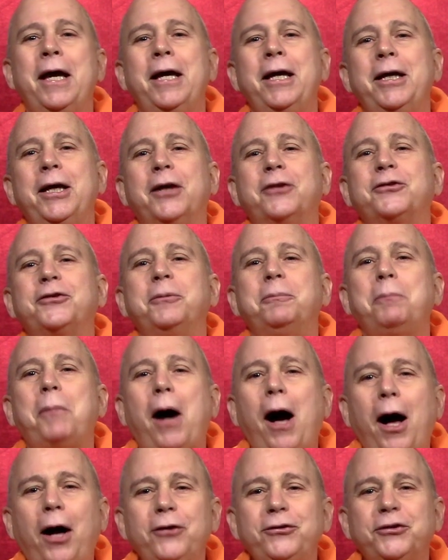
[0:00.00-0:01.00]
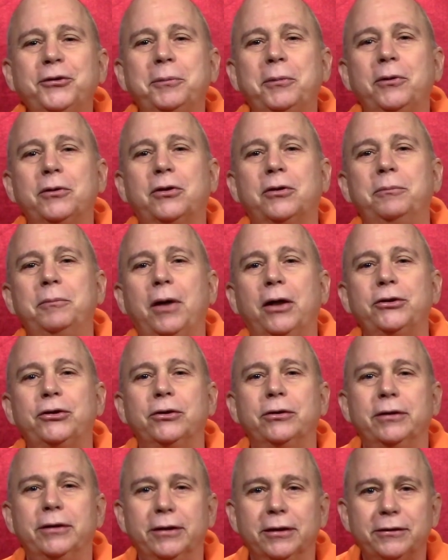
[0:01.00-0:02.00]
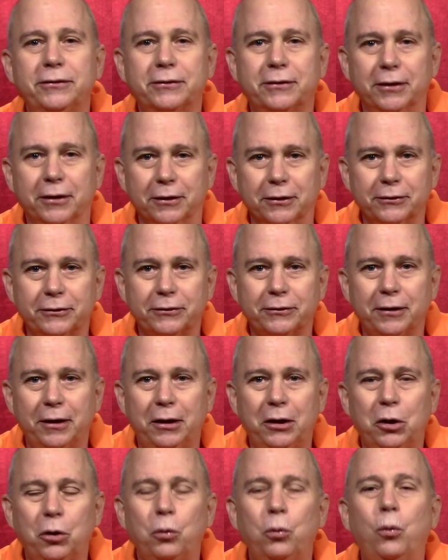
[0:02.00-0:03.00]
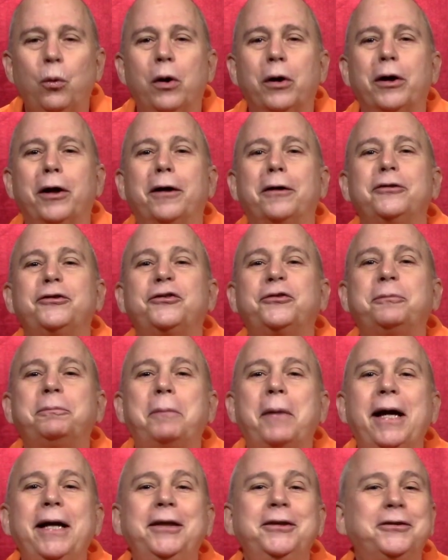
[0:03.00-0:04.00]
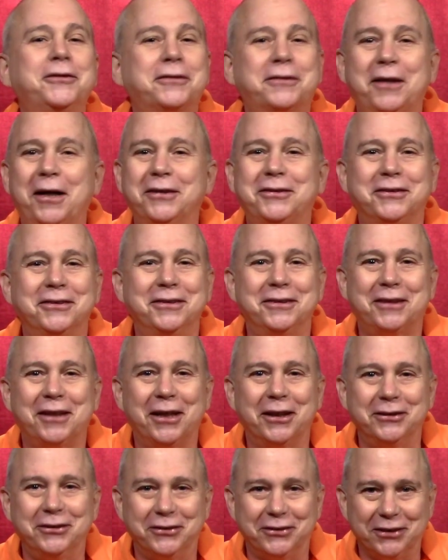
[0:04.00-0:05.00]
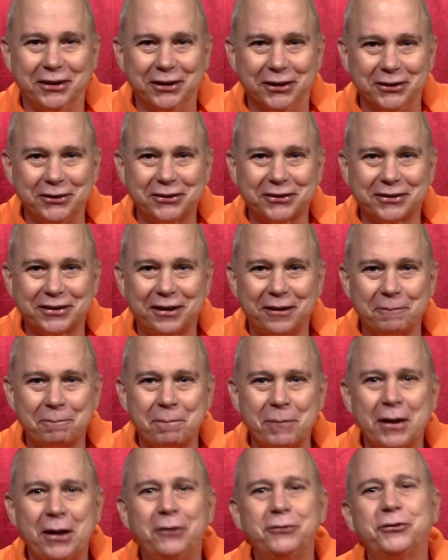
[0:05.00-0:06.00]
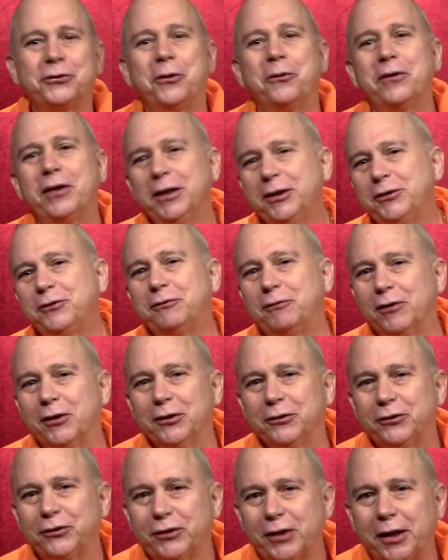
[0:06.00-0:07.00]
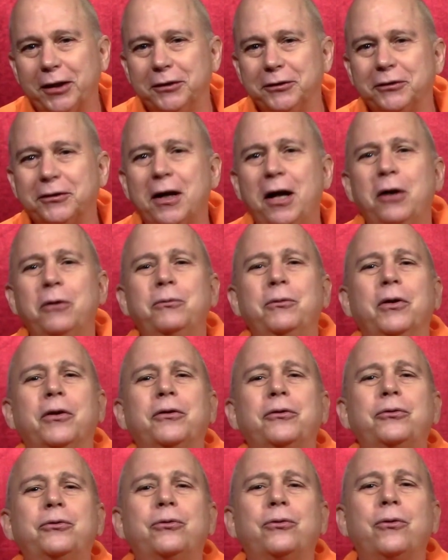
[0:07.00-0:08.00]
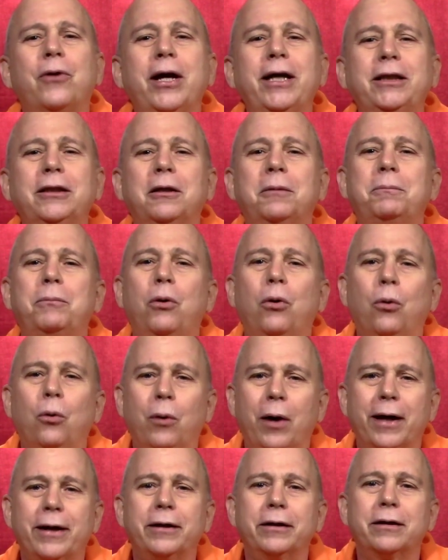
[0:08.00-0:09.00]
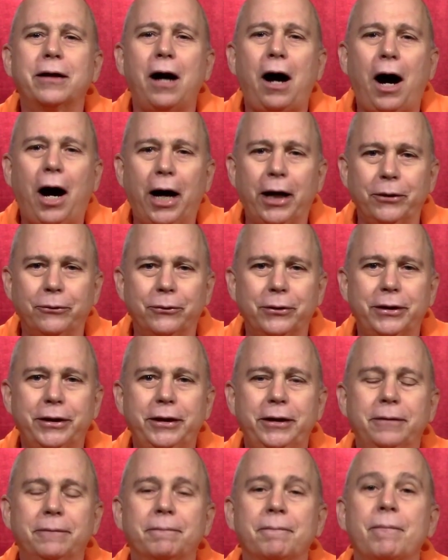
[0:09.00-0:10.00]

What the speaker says: It's impossible to measure distance where space doesn't exist. So this verse says, with great poetic irony,